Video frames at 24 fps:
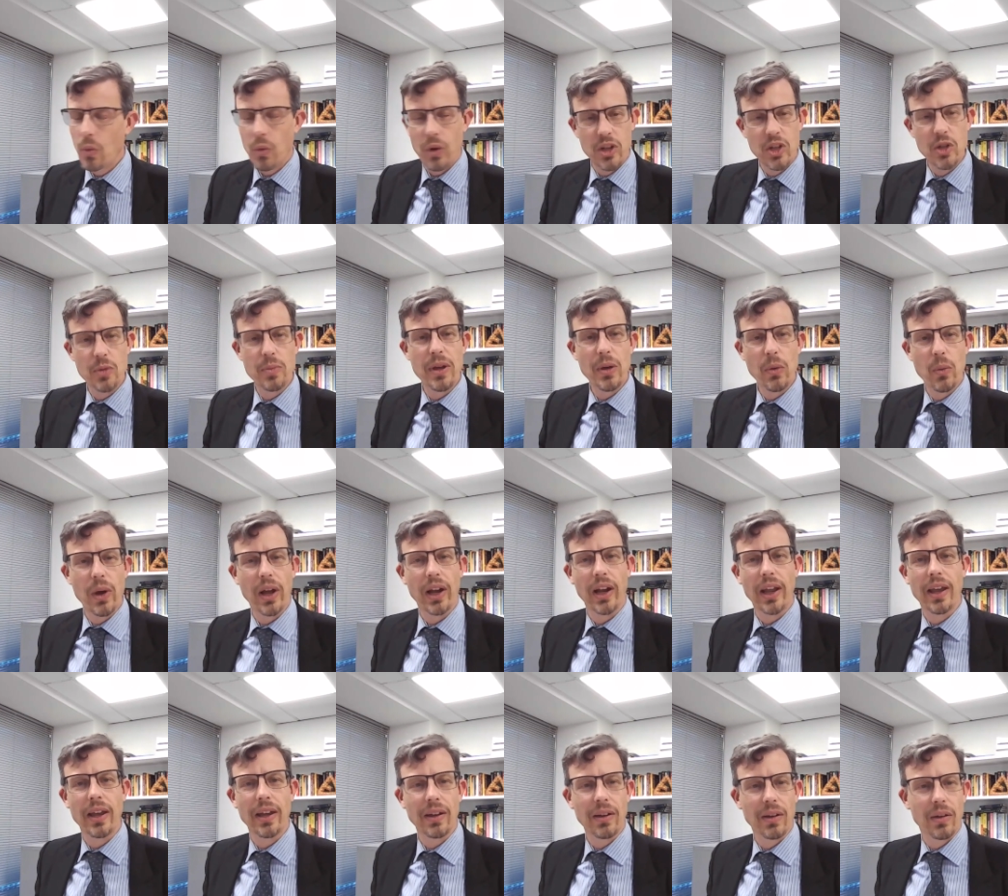Would you be
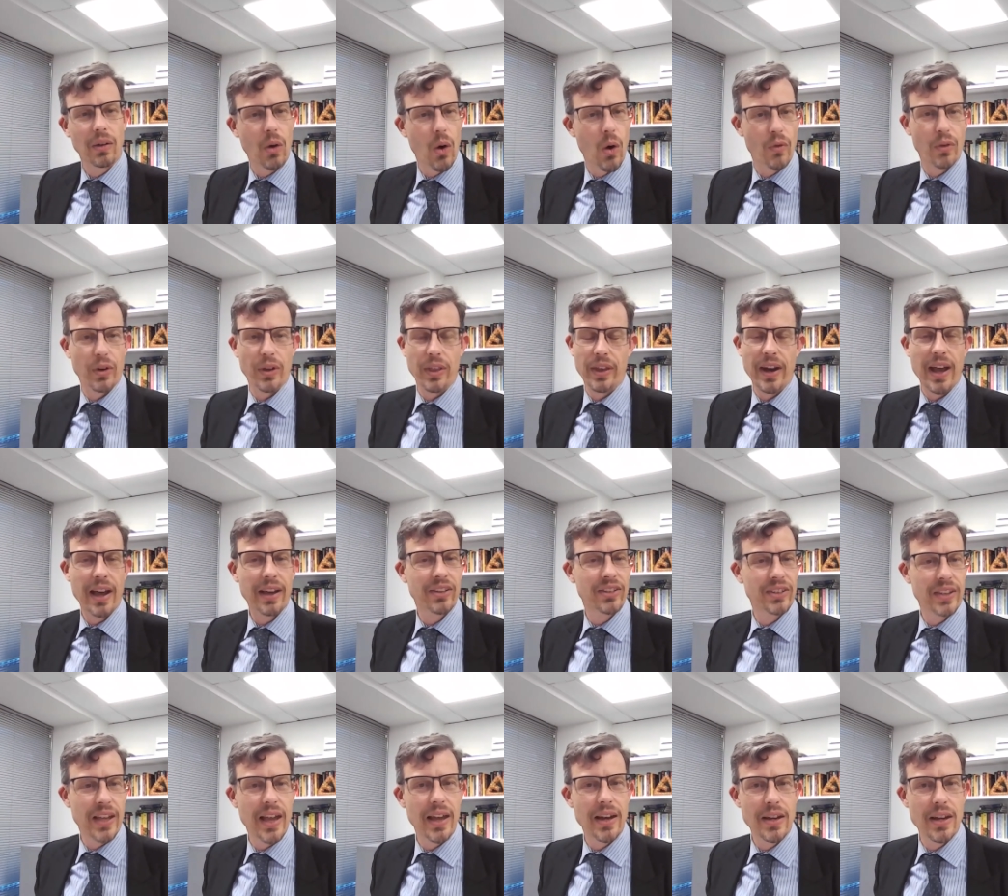willing over the
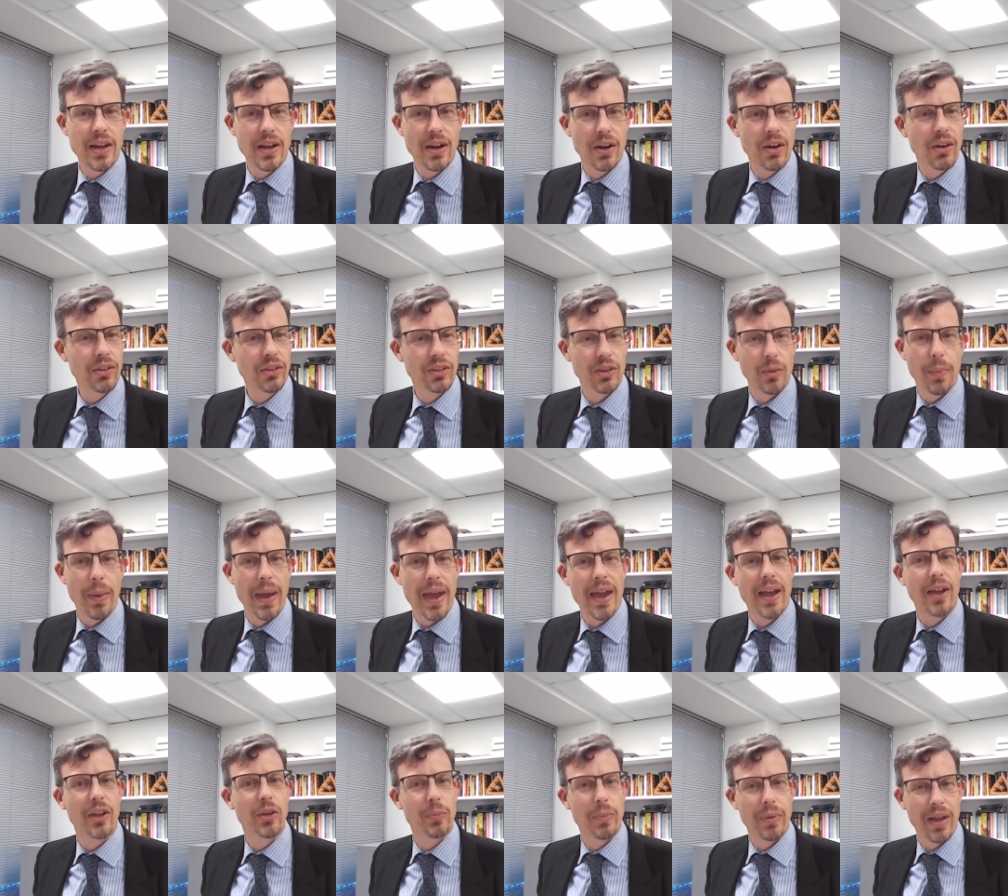next 10 years to
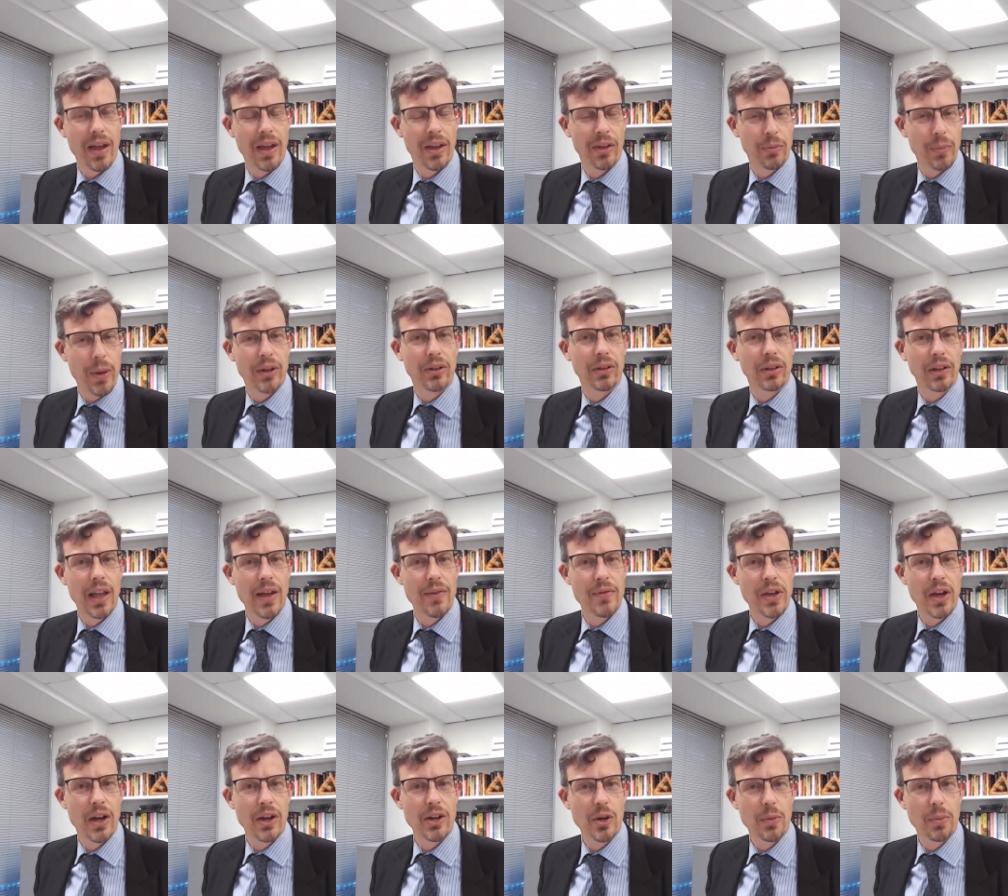pay a special
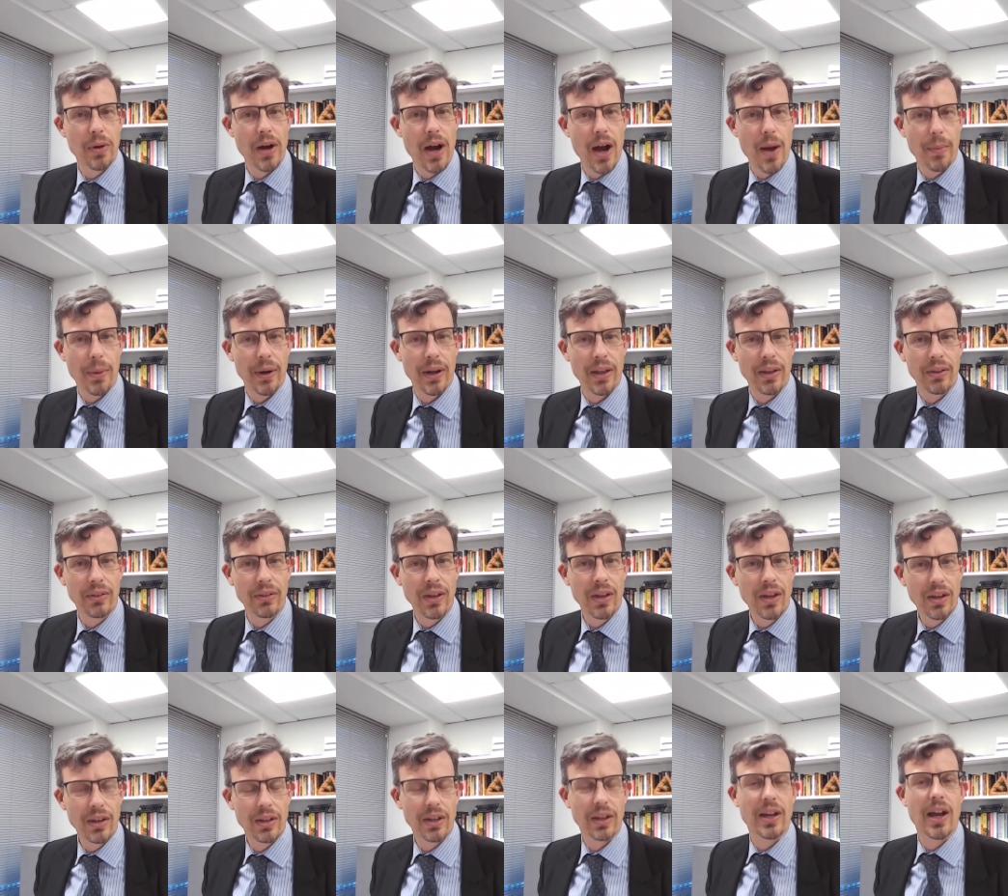levy on your properties
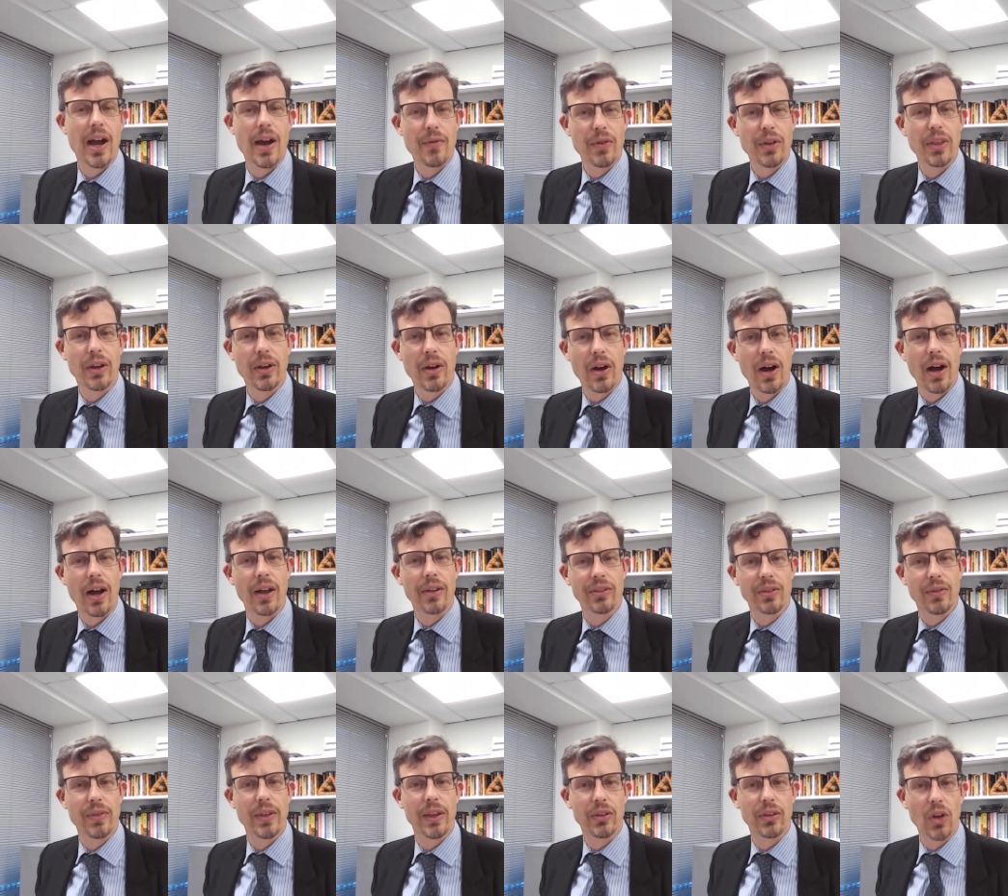to cover the
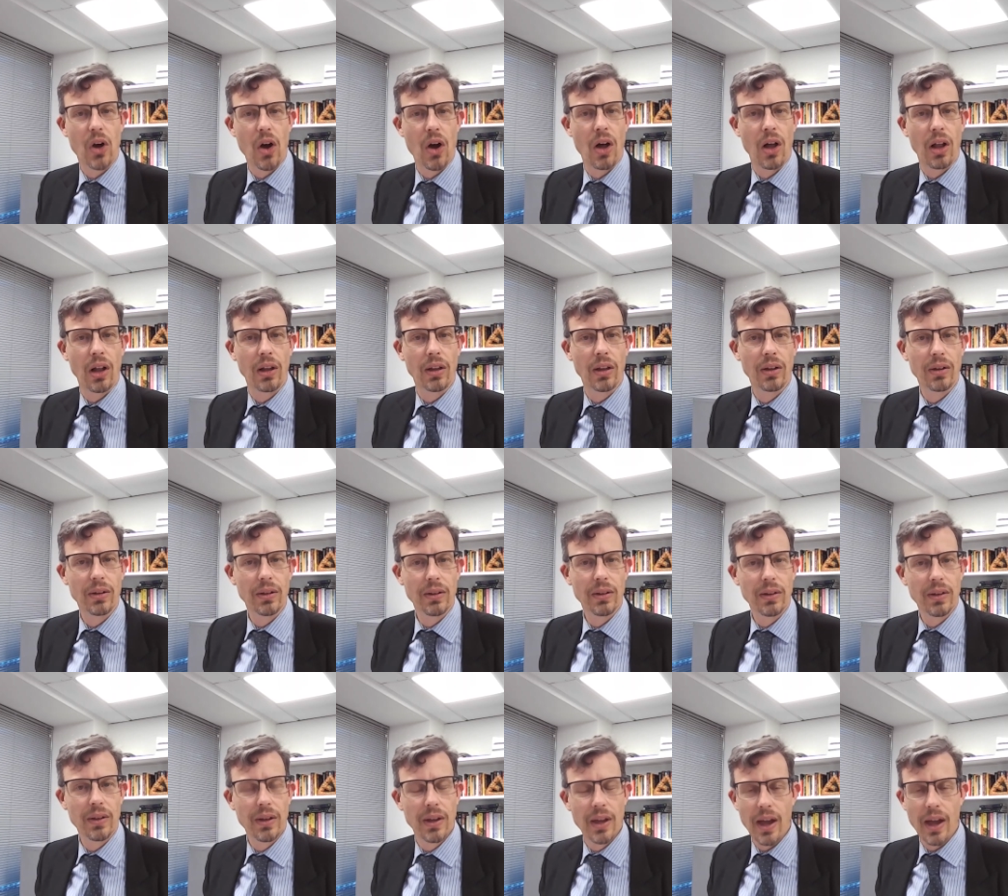cost of this hall?
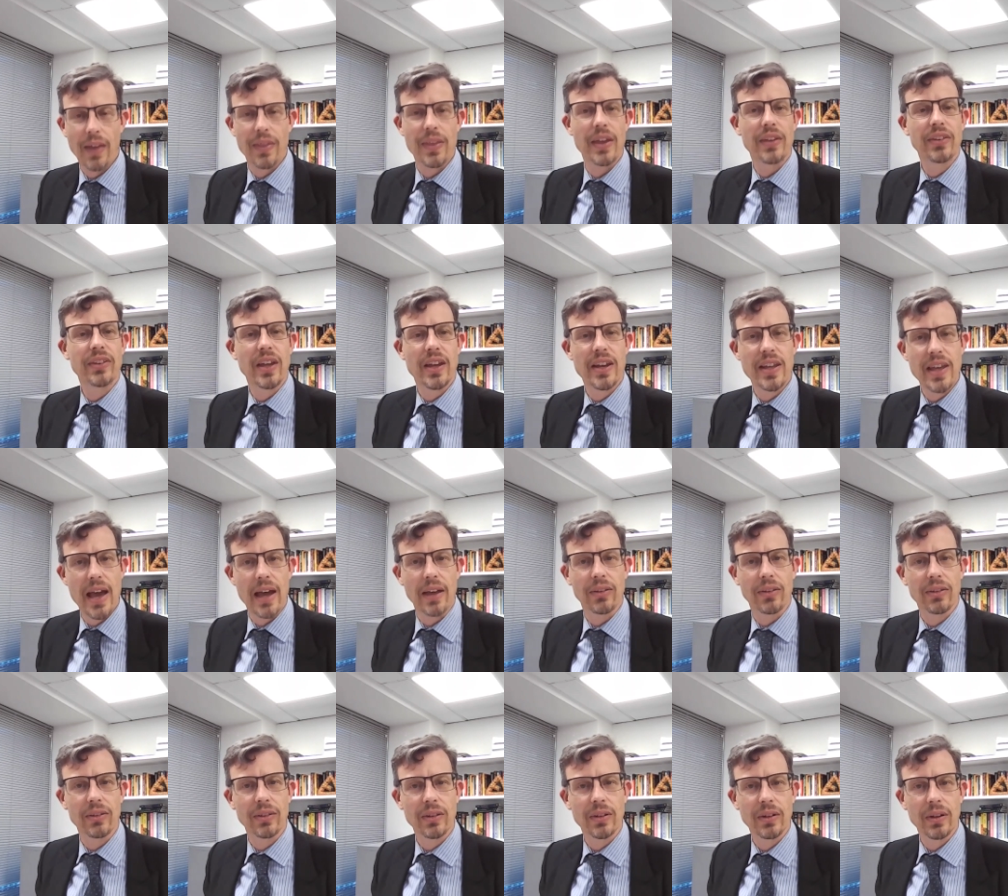And they said
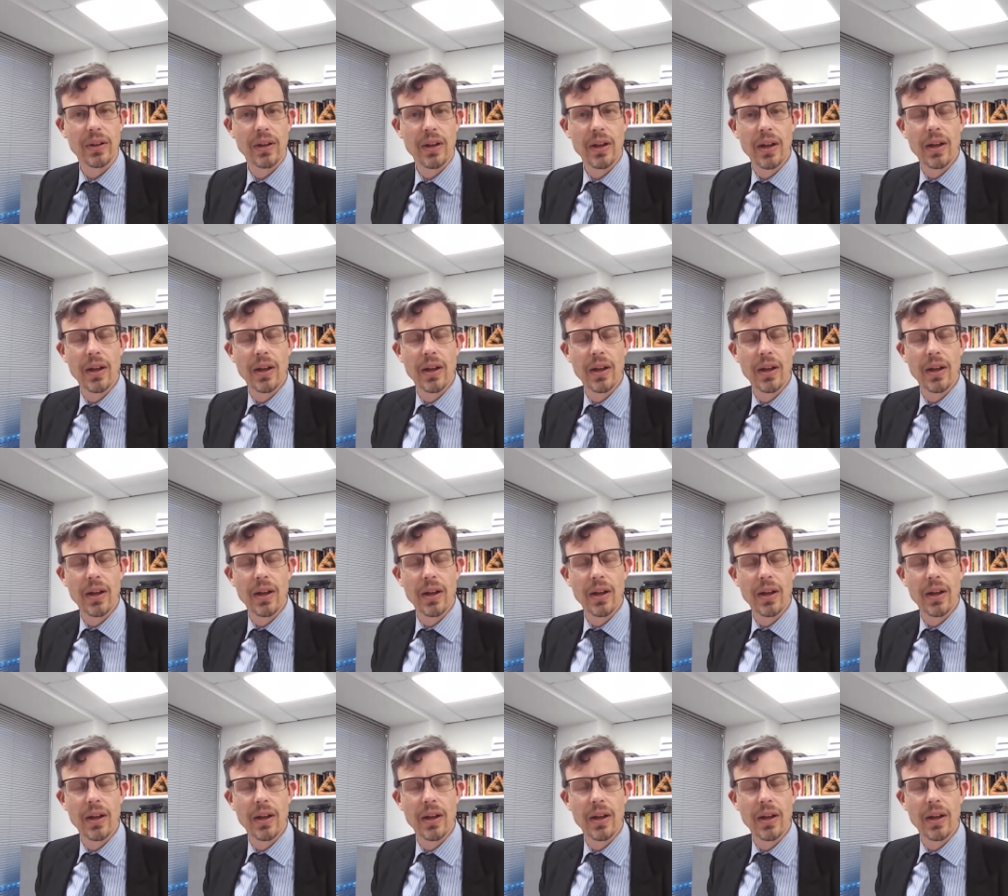yes.